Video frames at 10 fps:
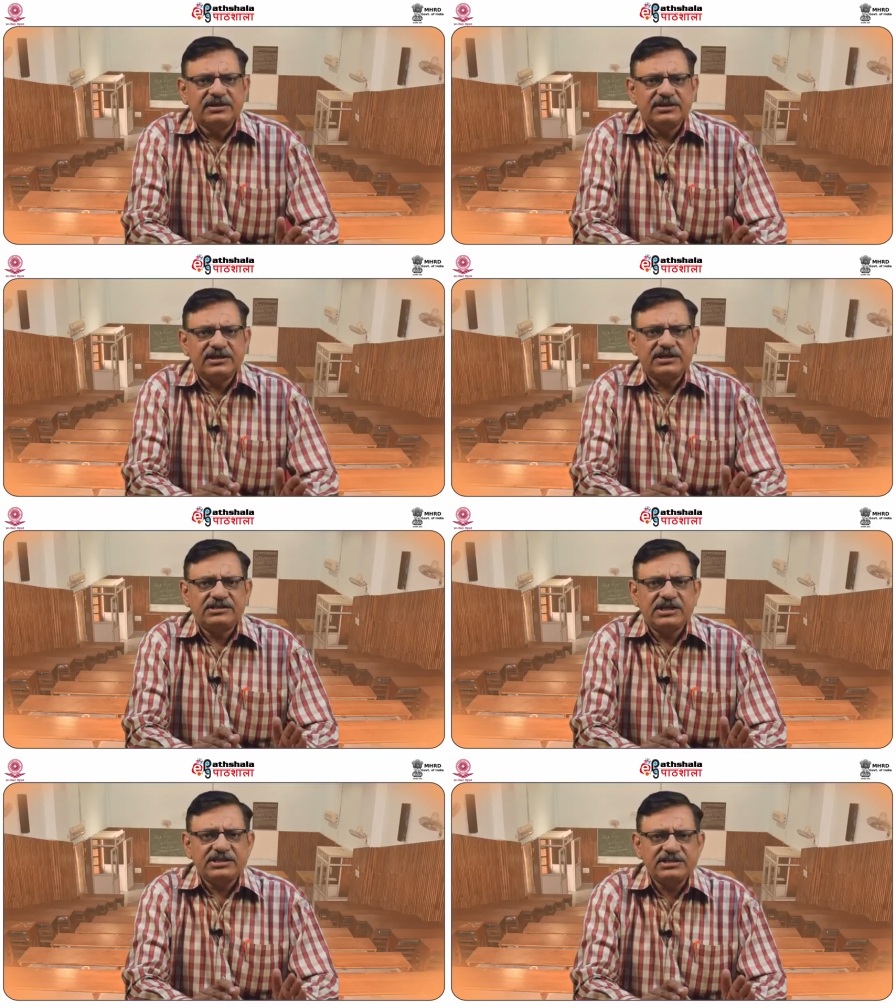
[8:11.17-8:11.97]
There are
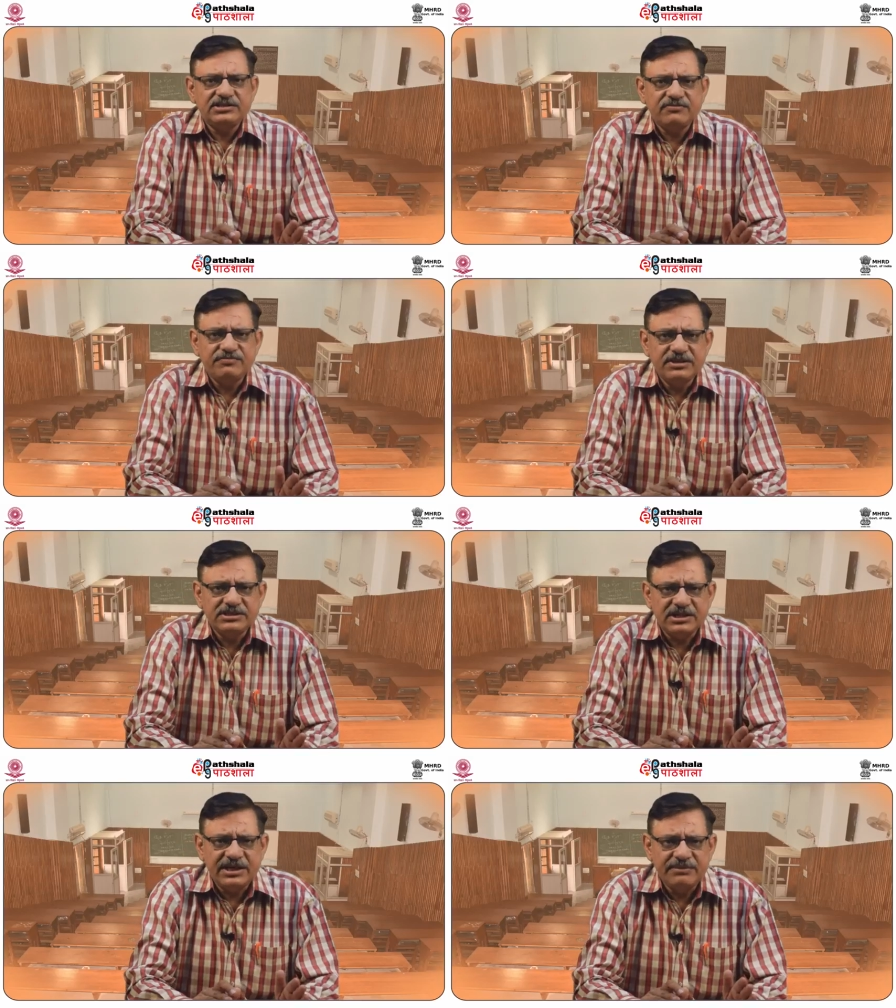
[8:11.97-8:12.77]
chances of
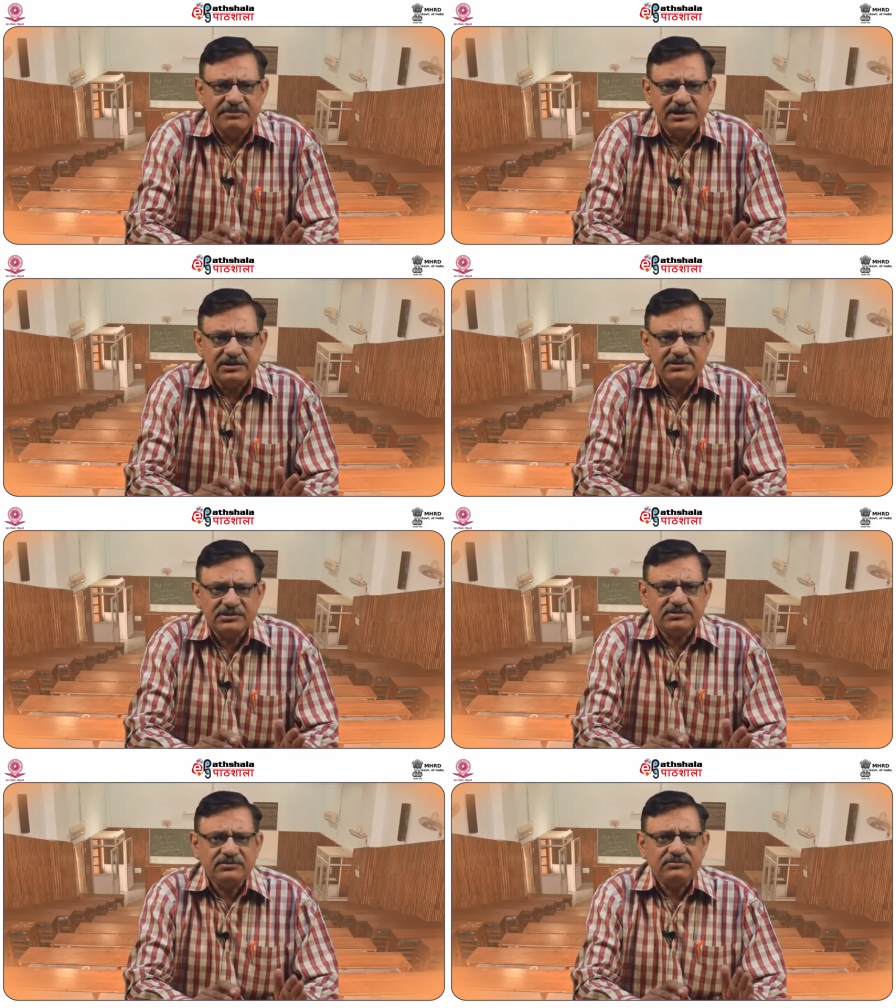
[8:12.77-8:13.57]
misaligned
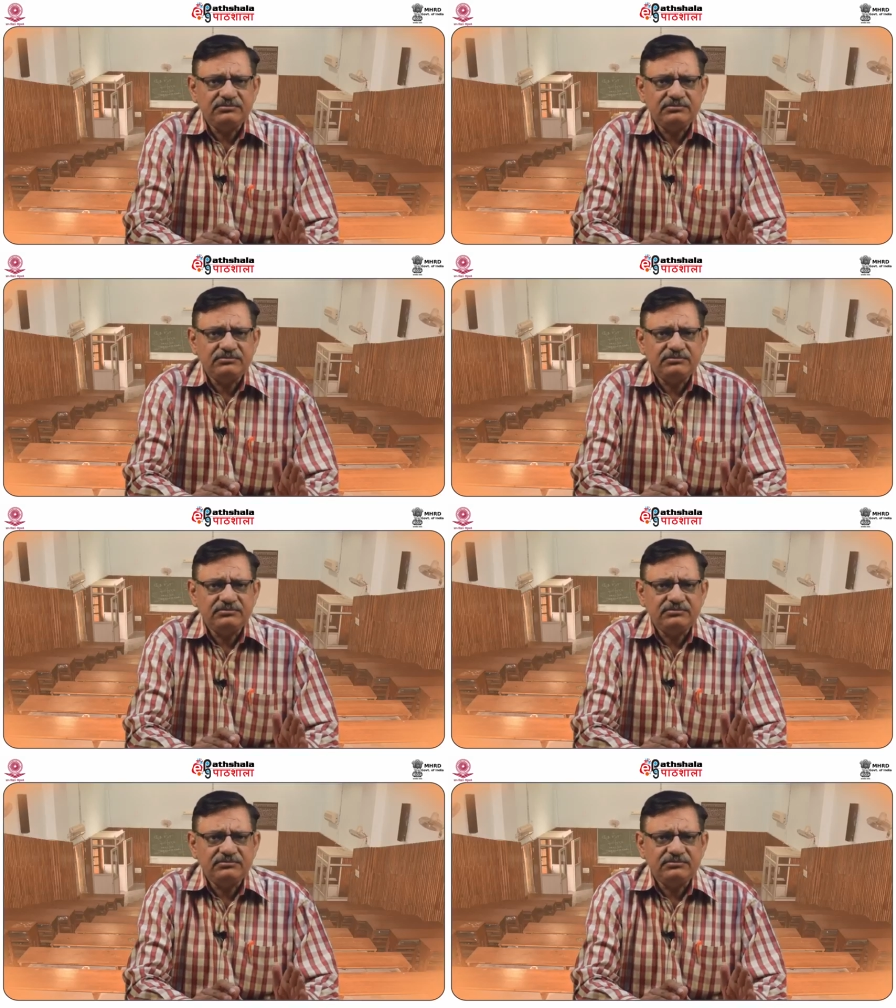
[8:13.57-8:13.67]
mirrors